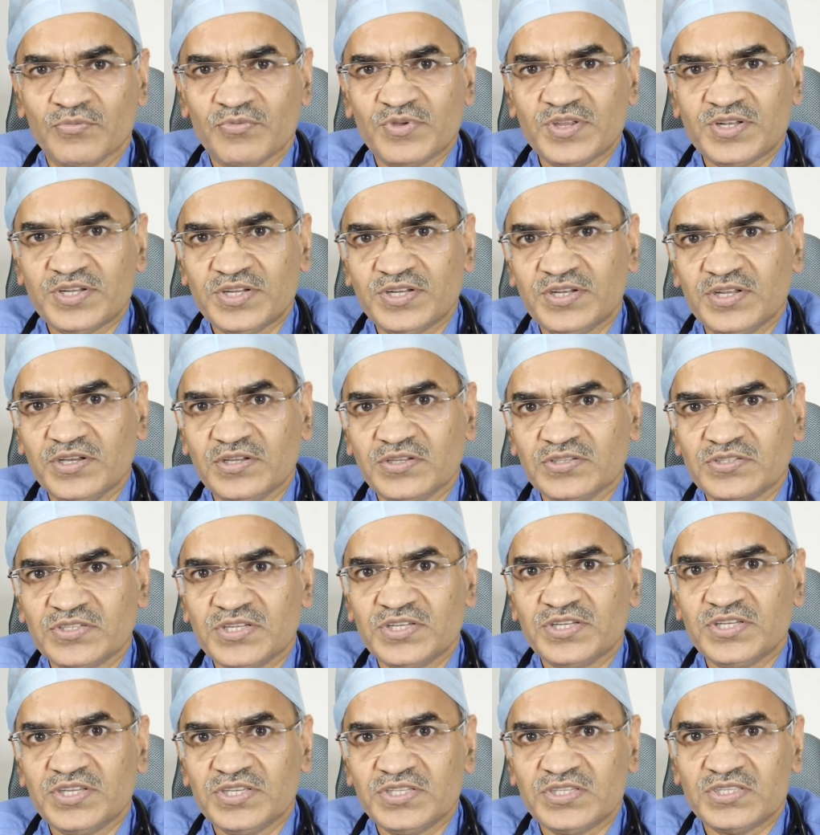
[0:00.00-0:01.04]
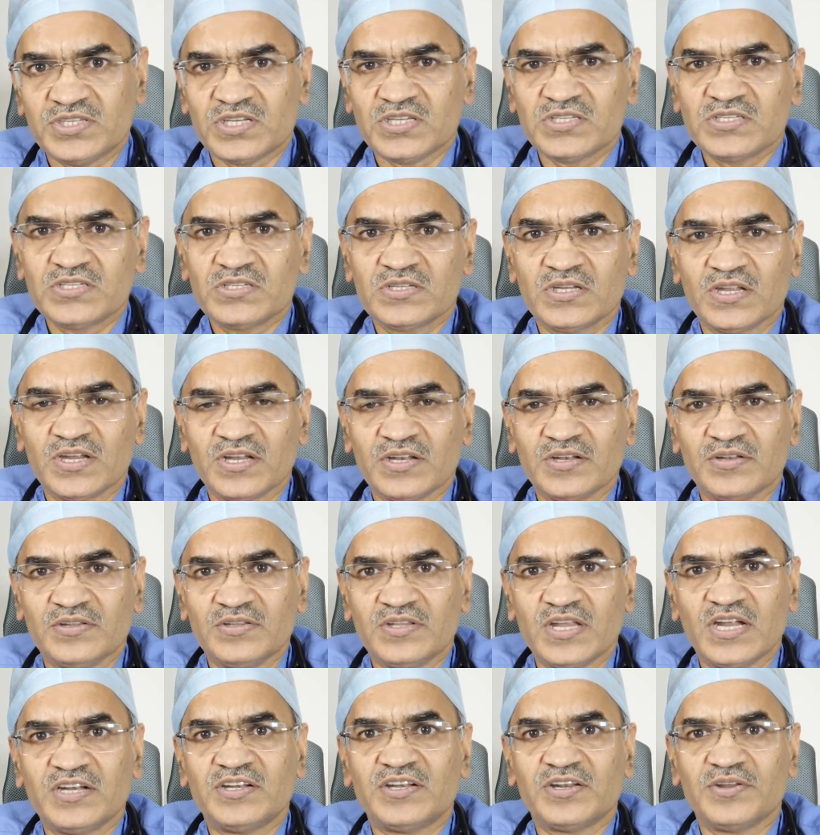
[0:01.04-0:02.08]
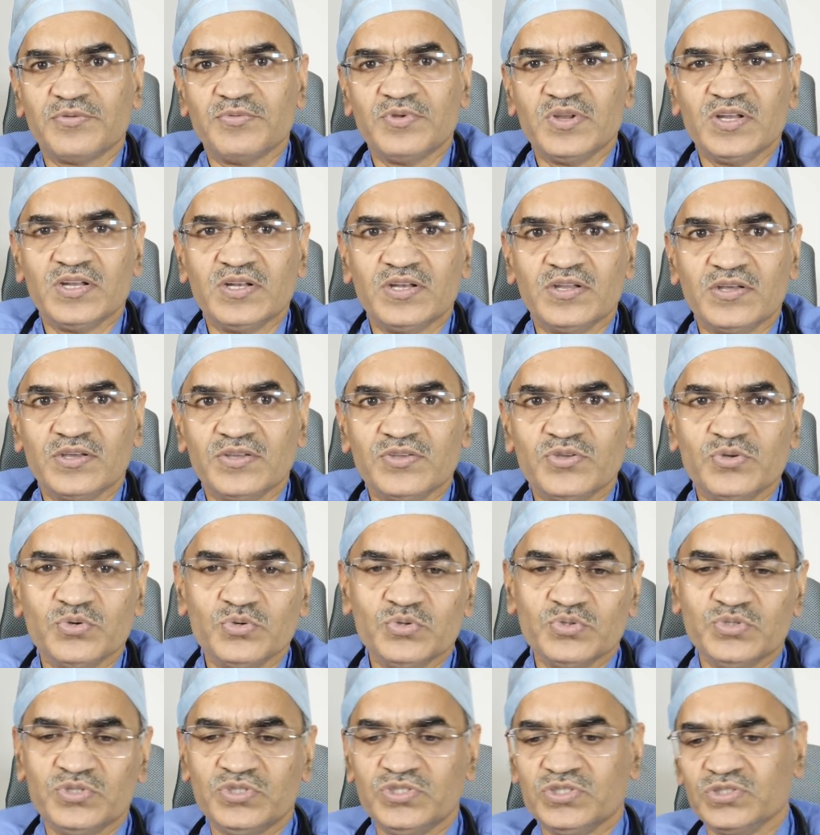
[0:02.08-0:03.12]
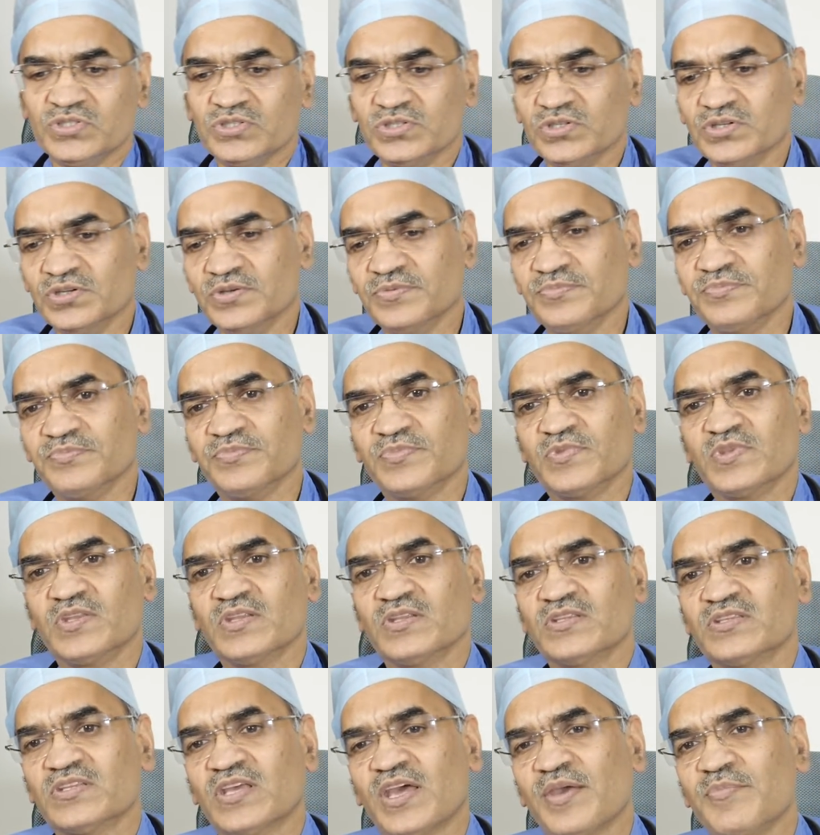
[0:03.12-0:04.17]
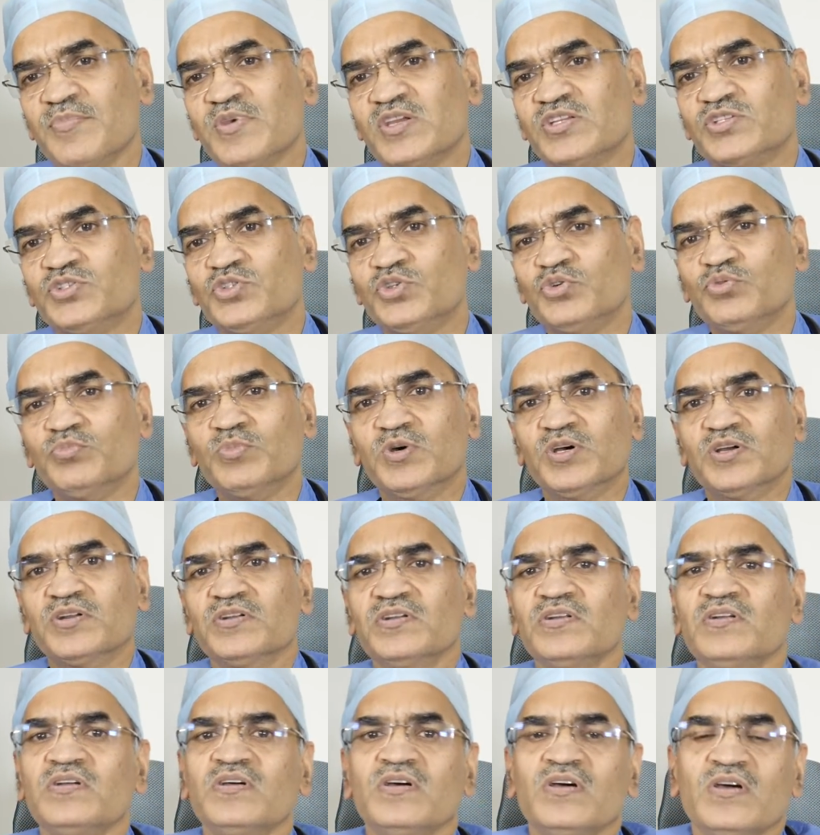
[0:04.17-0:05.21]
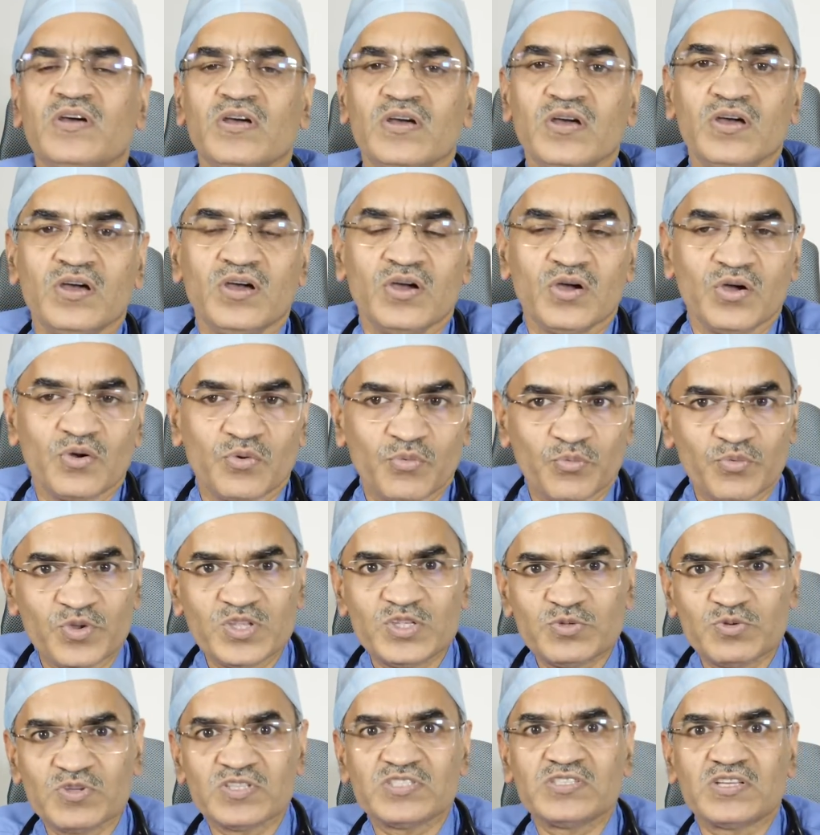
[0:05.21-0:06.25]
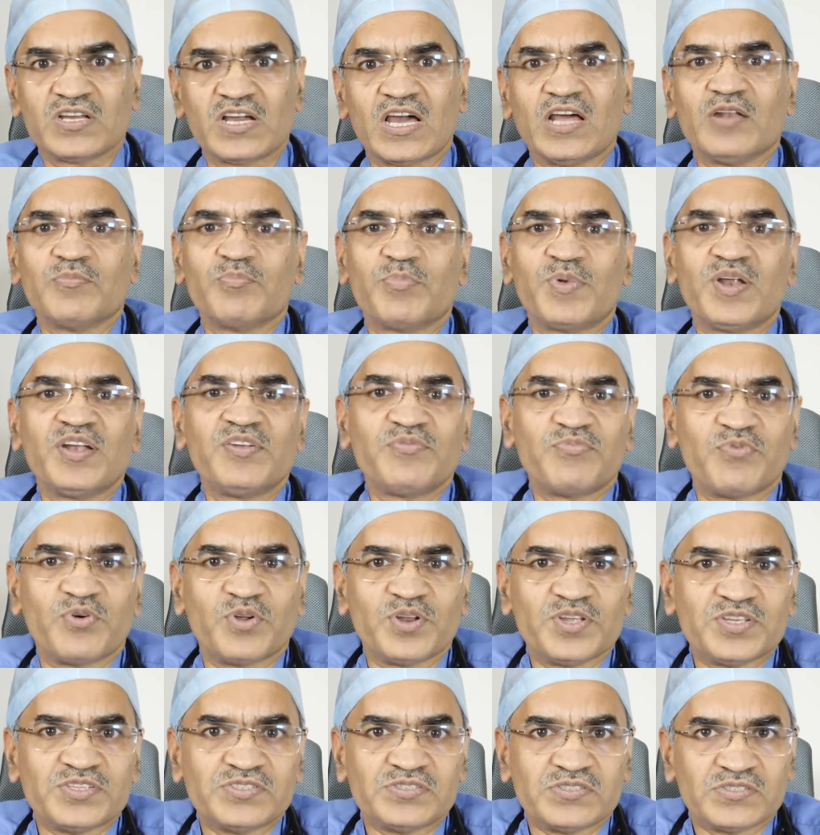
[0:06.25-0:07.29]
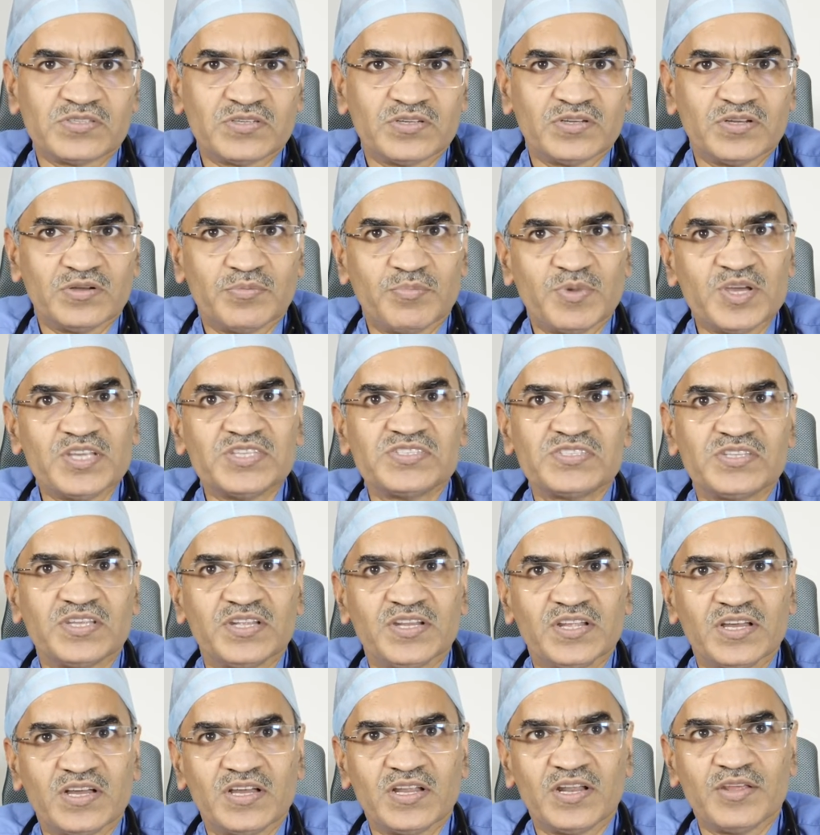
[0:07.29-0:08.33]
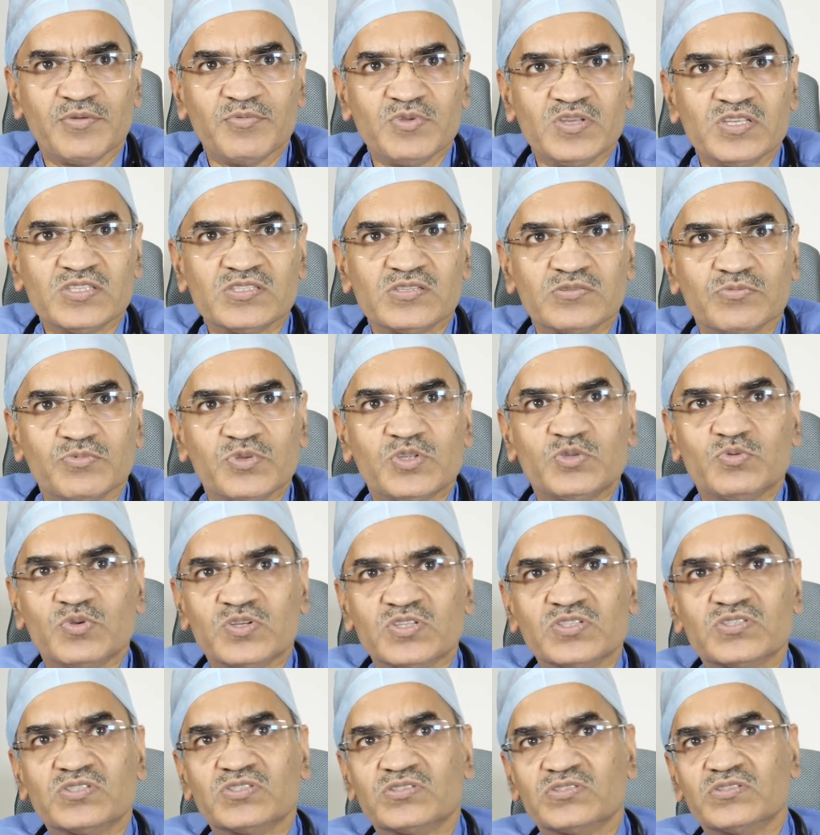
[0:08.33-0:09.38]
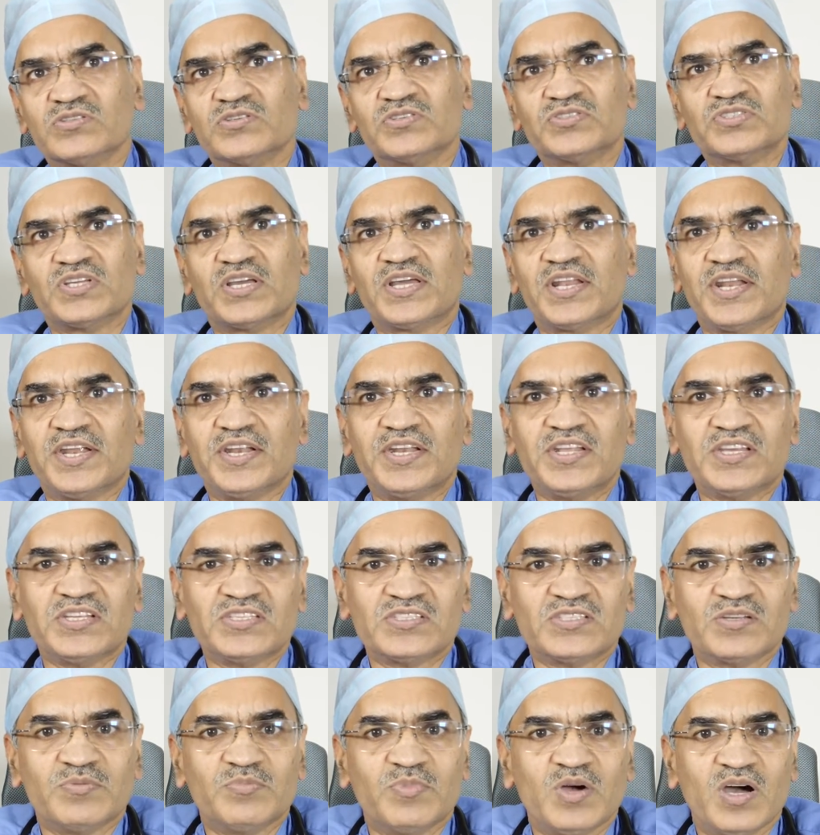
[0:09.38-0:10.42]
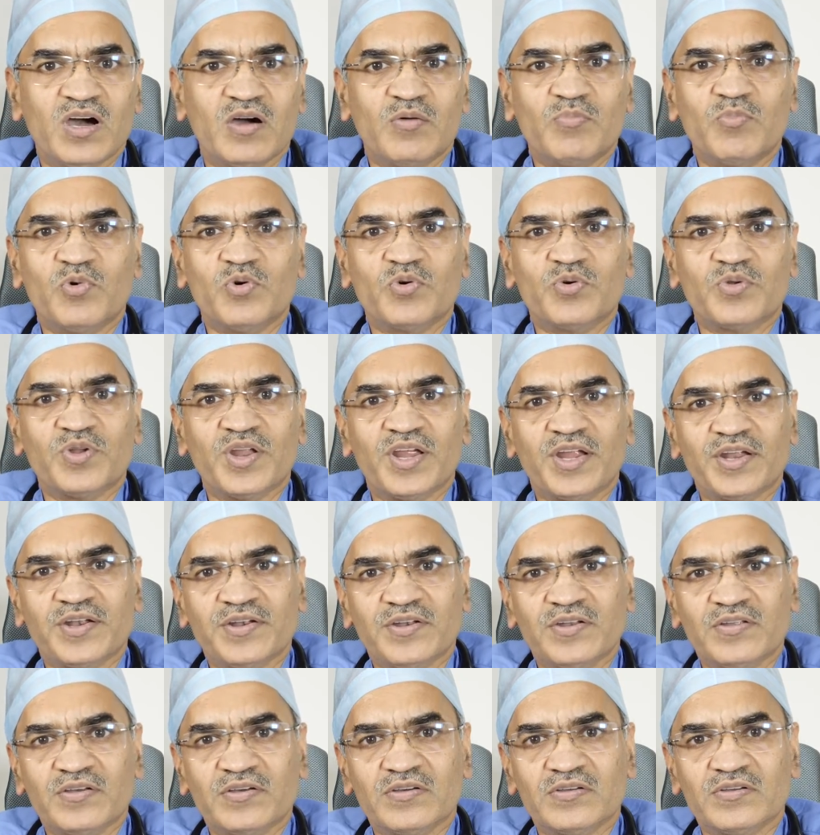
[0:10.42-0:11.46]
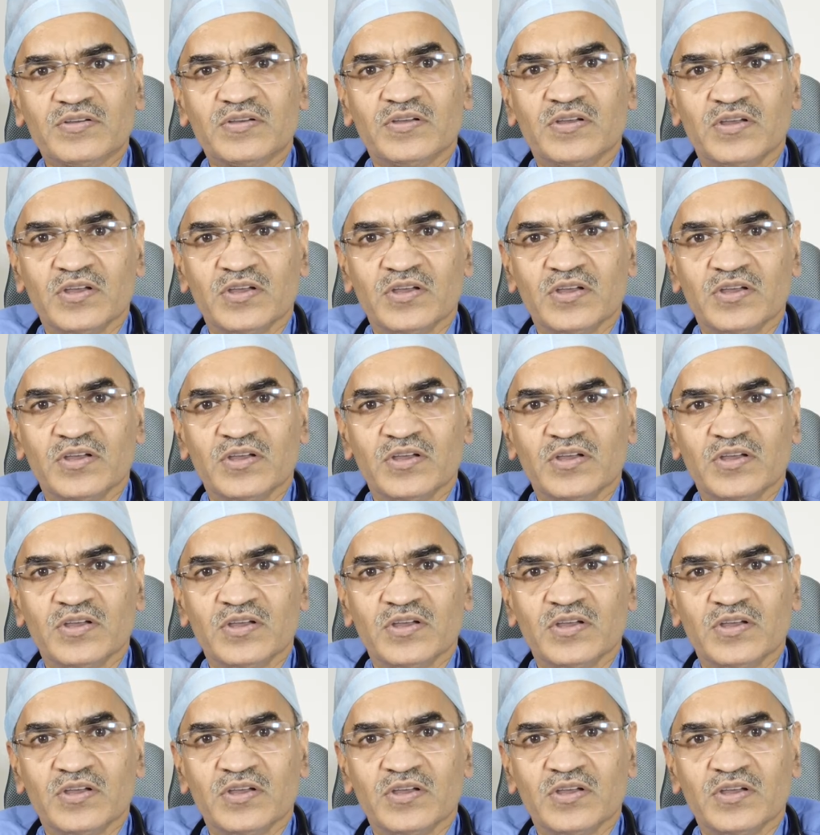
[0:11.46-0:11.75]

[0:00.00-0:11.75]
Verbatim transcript: we did a C T chest, and that revealed a huge uh, thymic tumor, which was the culprit for his uh, myasthenia gravis, which was uh, secreting some hormone, and uh,